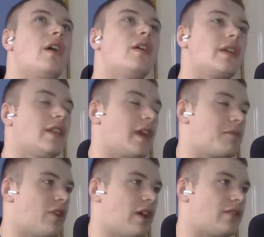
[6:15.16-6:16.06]

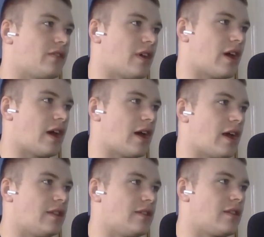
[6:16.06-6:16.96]
leg press.
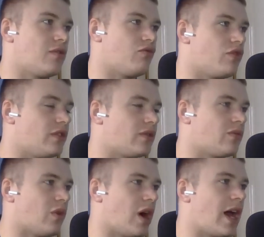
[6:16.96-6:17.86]
And the
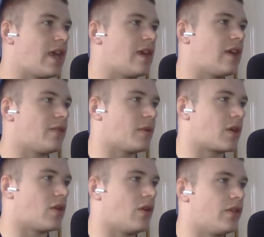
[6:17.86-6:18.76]
reason why is
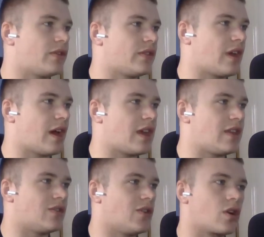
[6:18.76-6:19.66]
because
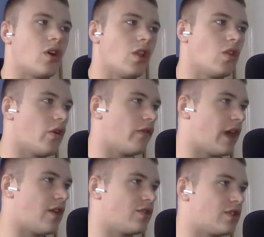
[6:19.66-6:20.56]
he's not got a lot of
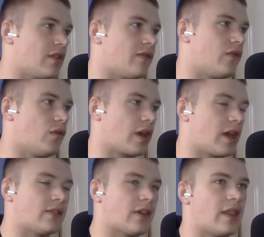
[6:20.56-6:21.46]
energy and
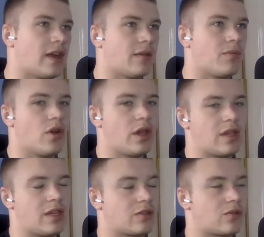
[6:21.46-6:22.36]
focus at that
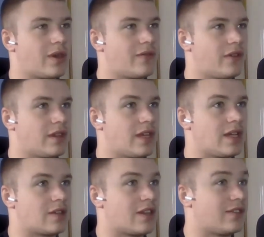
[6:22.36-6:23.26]
point. He's quite
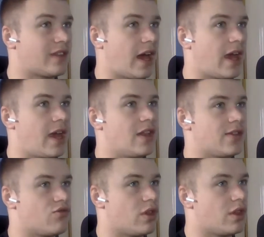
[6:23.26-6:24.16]
fatigued. He's dieting.
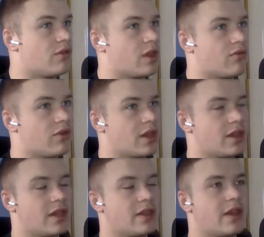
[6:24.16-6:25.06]
He's really
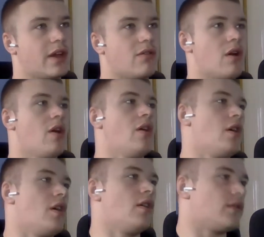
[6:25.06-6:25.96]
lean now.
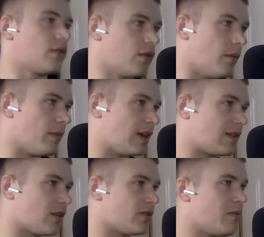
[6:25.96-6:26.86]
So
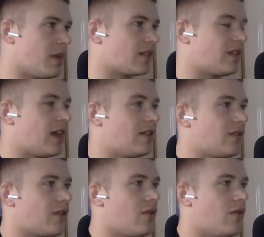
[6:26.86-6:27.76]
it doesn't make
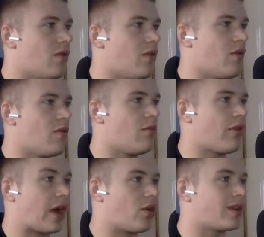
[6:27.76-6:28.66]
sense to
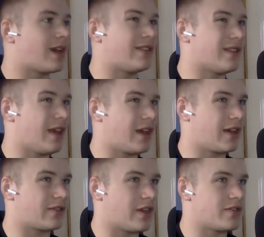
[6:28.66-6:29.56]
prioritize the leg
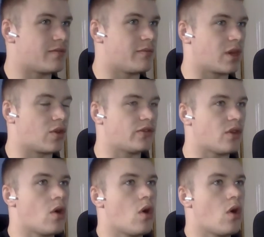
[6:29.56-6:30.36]
extension, because